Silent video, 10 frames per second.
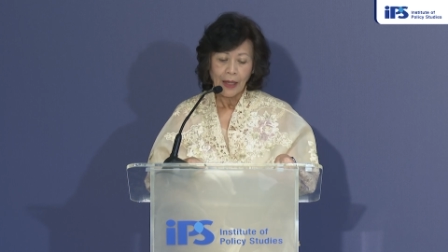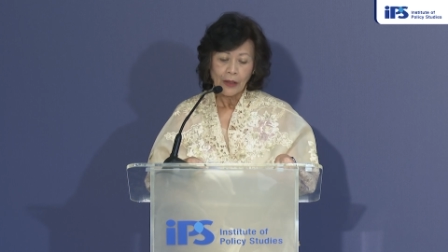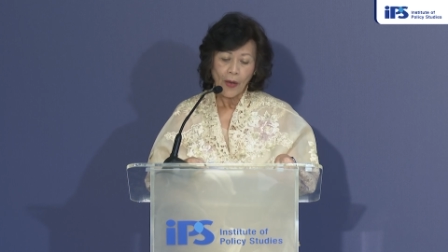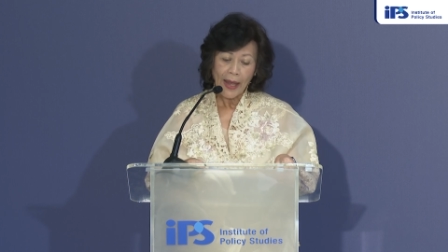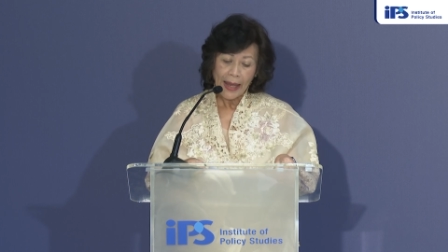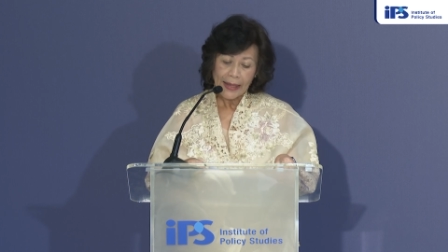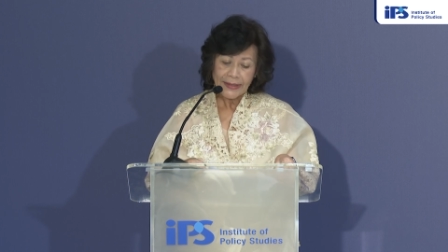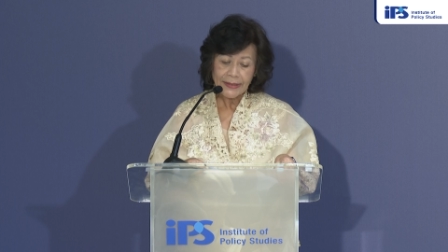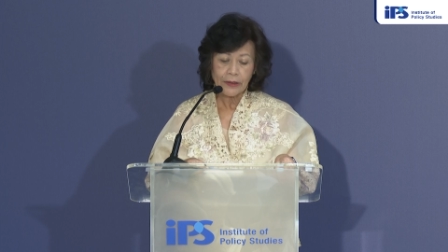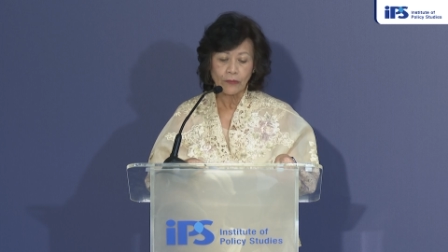Now,
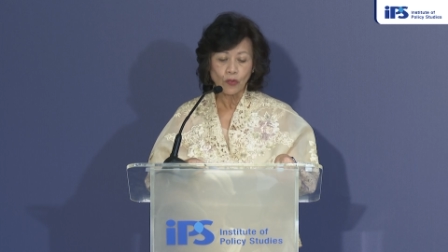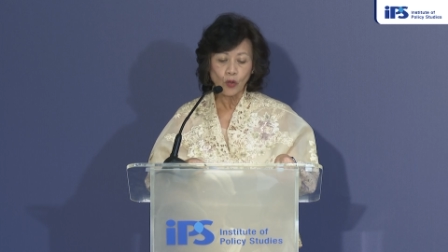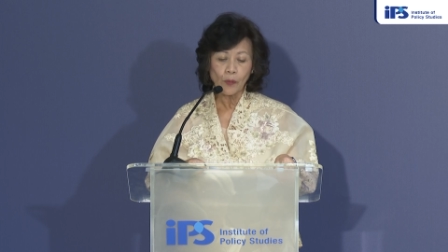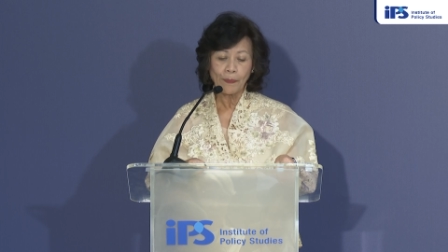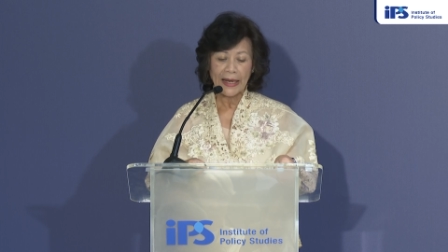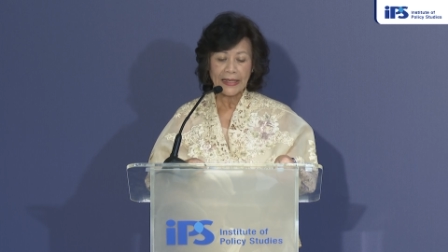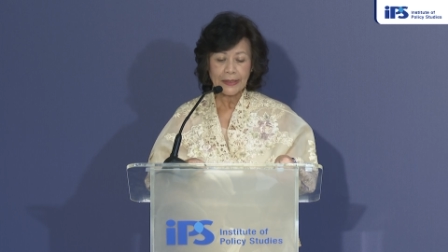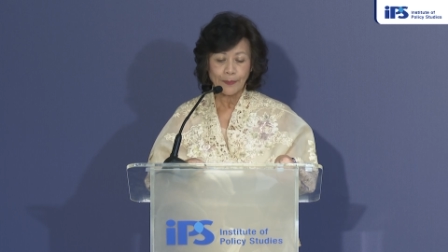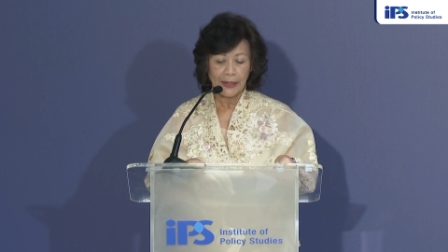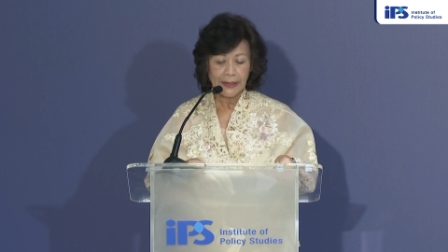as the
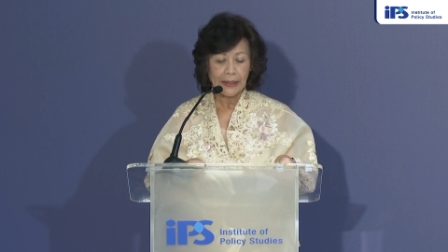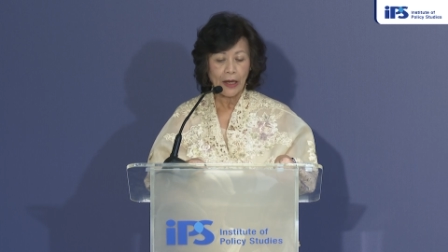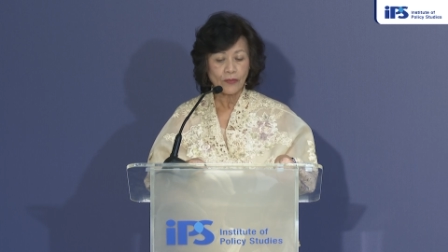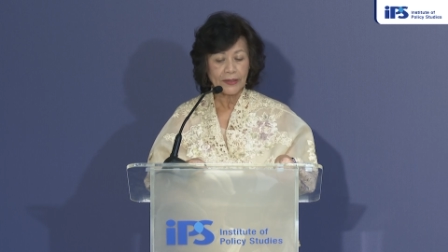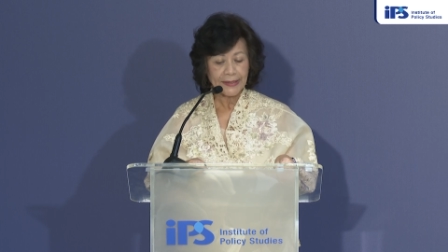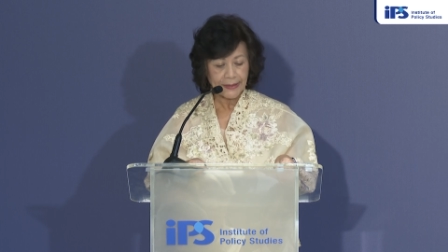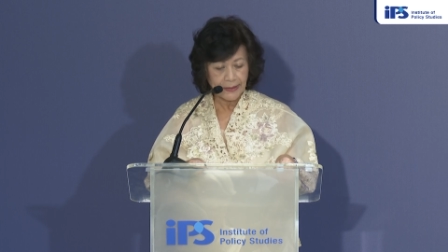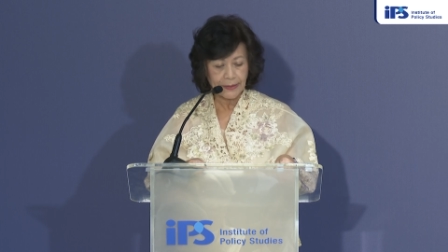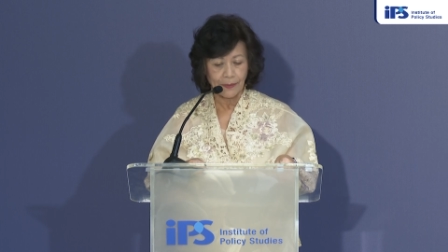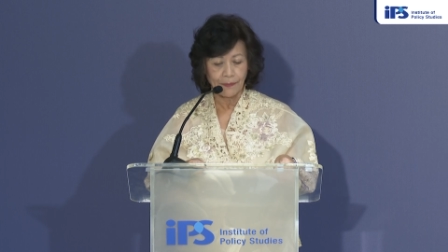rule-based multilateral
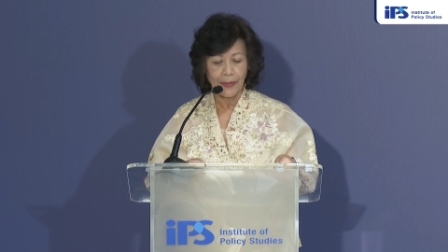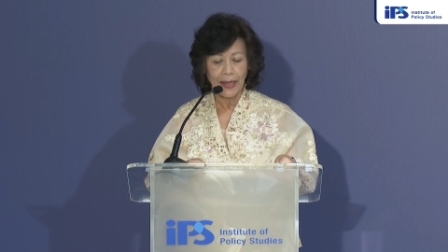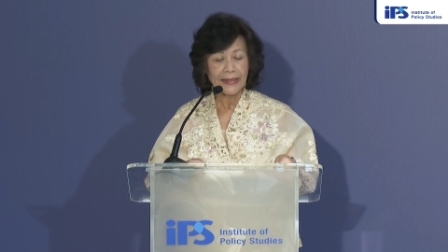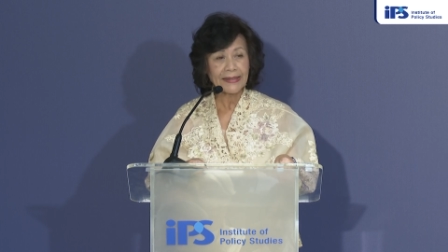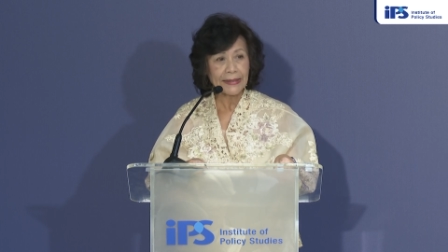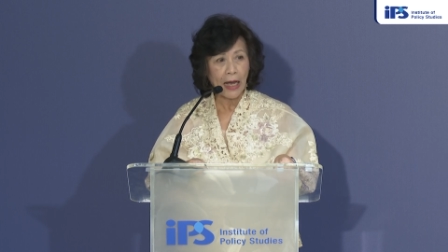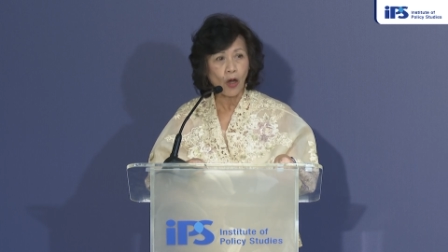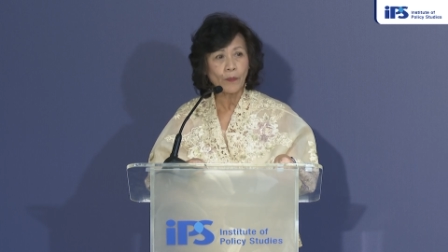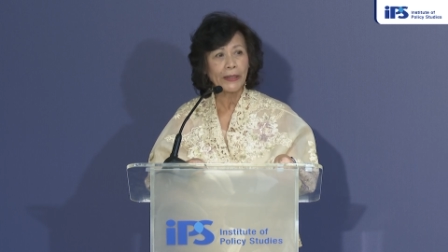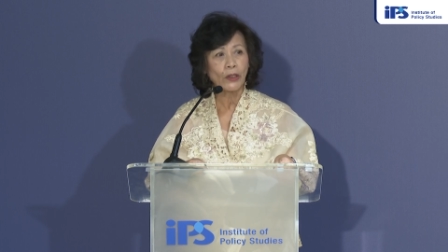system has
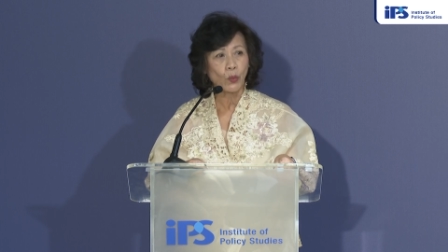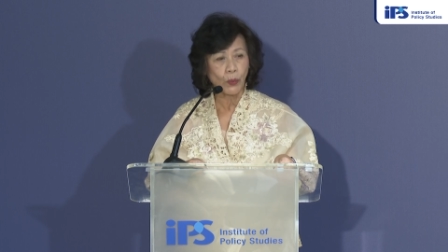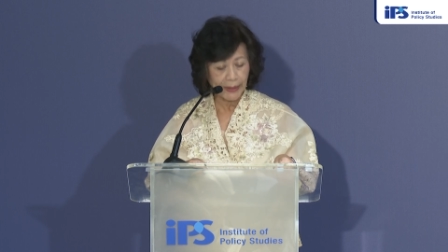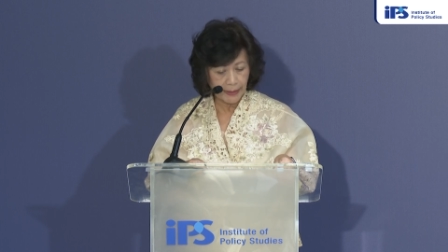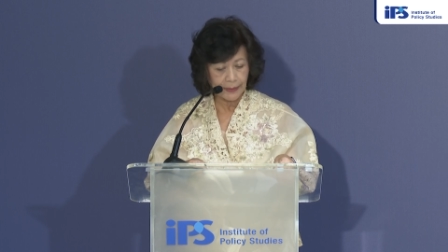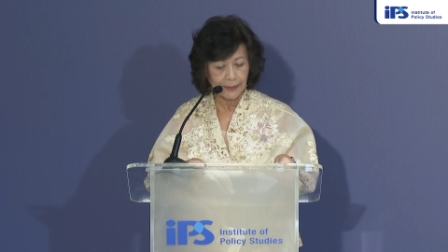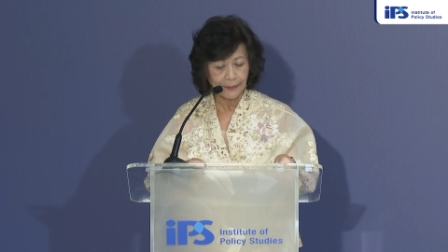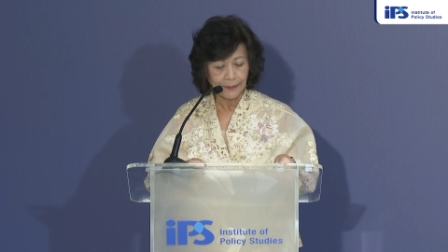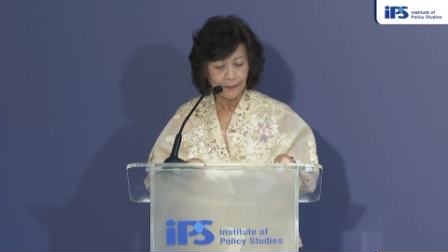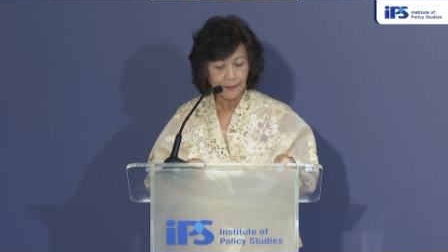now been
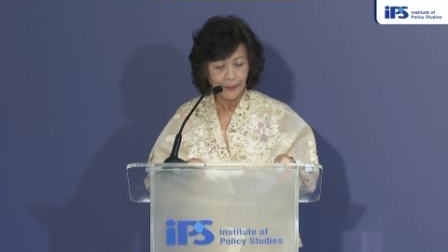weakened